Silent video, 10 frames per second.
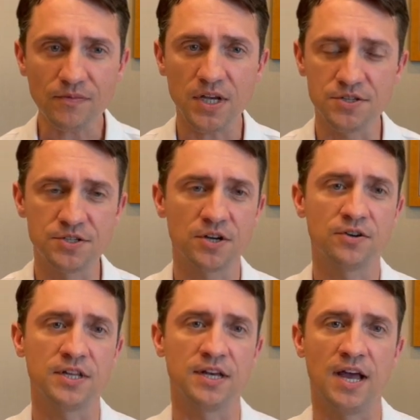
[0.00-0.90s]
it's
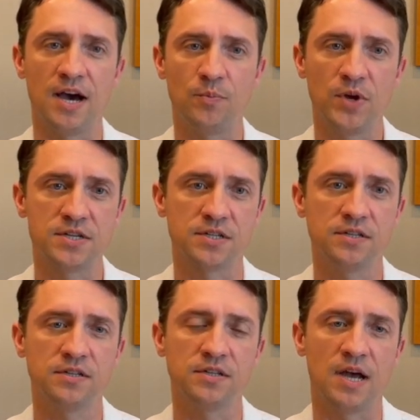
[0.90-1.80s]
generally an outpatient
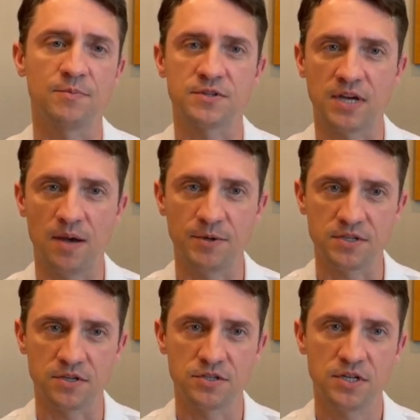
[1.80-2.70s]
laparoscopic
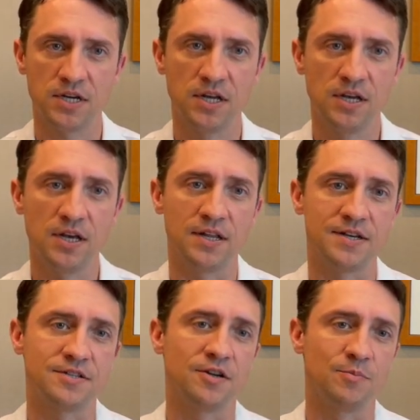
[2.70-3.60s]
surgery
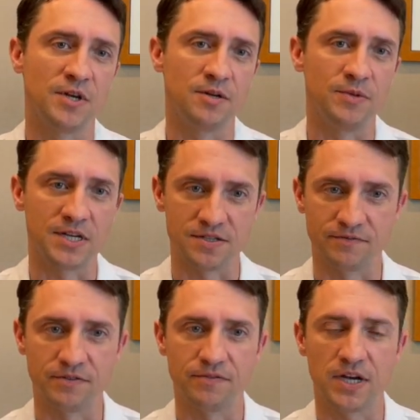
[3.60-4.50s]
unless you're admitted because
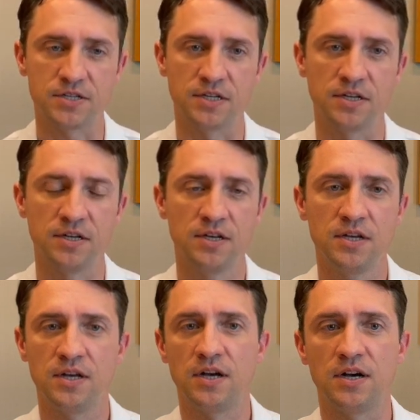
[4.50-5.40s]
of infection.
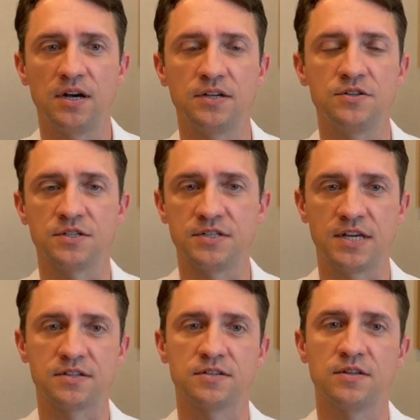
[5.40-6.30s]
It usually
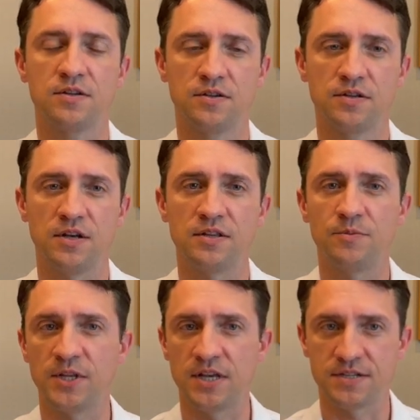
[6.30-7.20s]
takes a
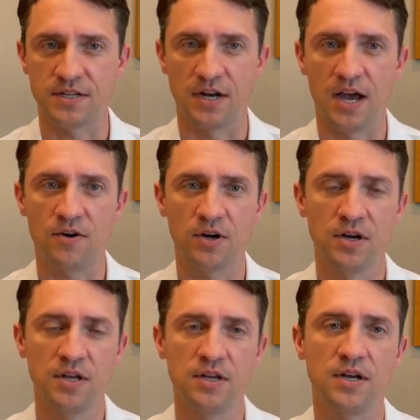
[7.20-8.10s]
little bit less than an hour
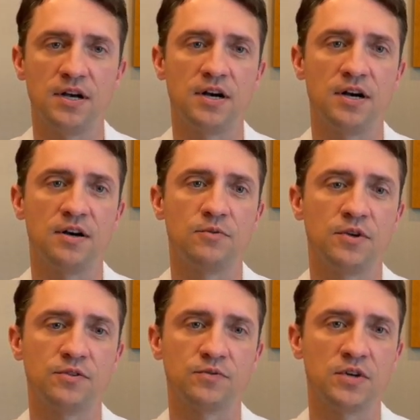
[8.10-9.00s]

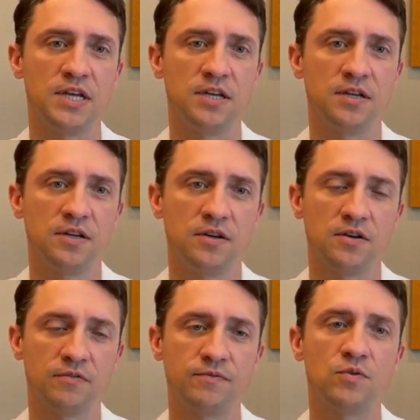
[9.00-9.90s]
with 3
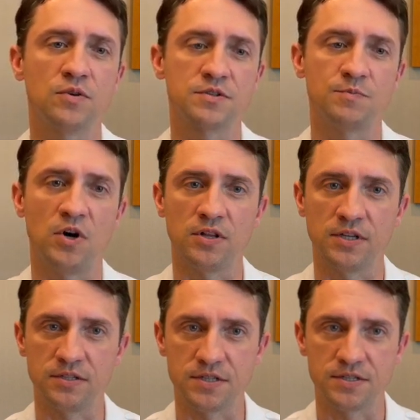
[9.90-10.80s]
or 4 small
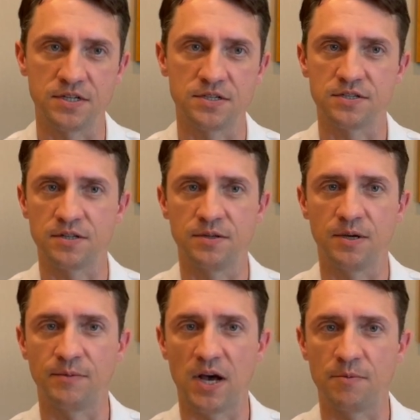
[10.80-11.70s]
little incisions of the
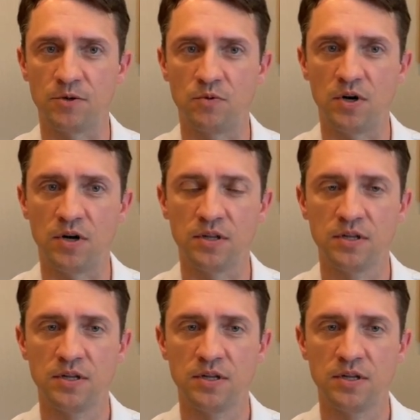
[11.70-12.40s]
abdominal wall.